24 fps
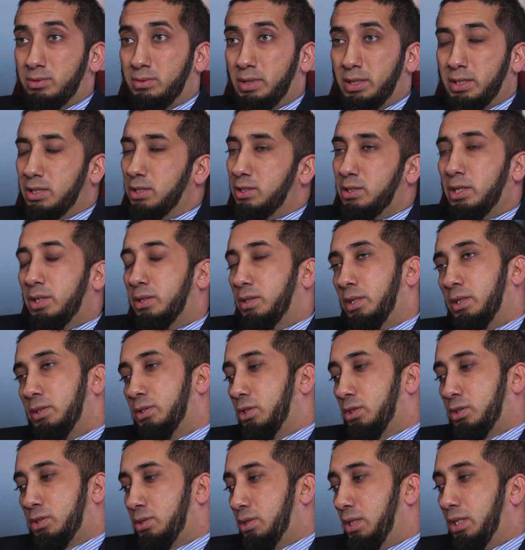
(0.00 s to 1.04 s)
Right? Because they're
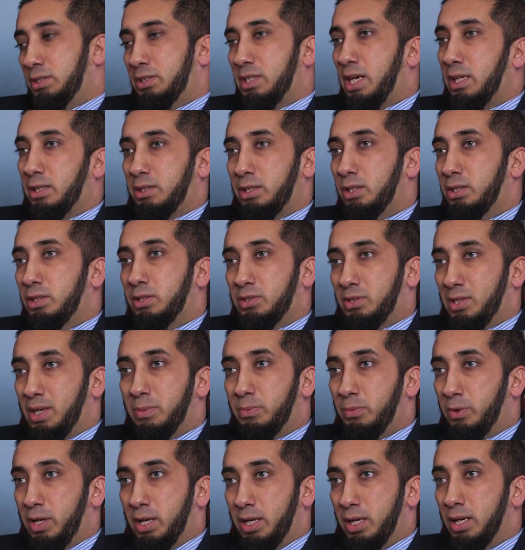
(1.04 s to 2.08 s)
just exactly the
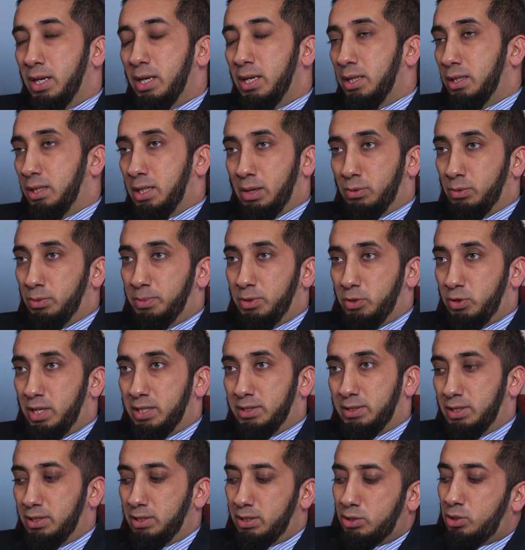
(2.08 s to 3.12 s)
same way that would be
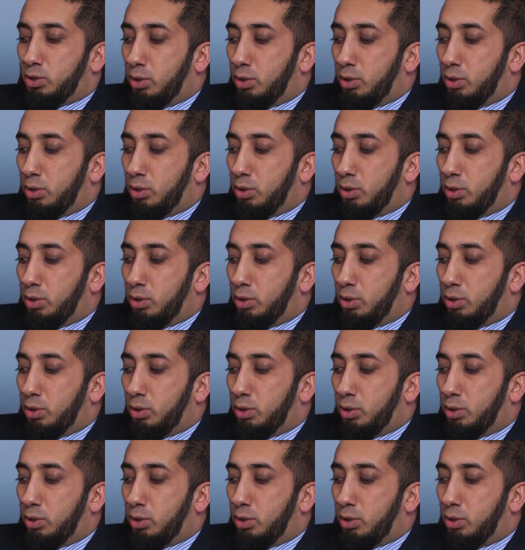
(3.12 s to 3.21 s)
translated.